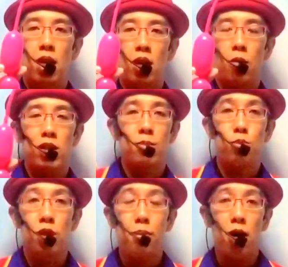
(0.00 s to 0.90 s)
Okay, what's a
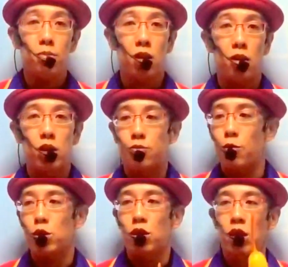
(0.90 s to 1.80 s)
puder pop? Alright, if you
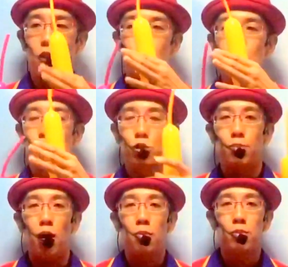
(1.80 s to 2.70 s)
want to learn how to do the puder
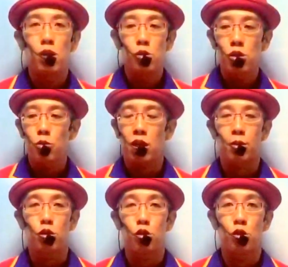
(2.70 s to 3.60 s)
pop balloon, which I'm
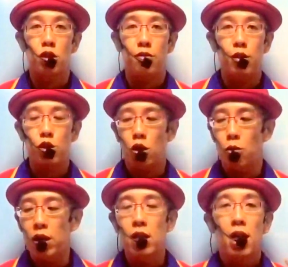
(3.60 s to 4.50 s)
going to show you in a very short
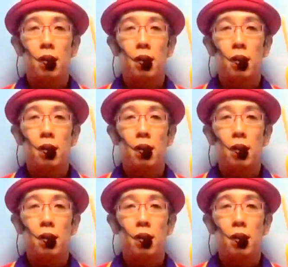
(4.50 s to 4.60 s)
while,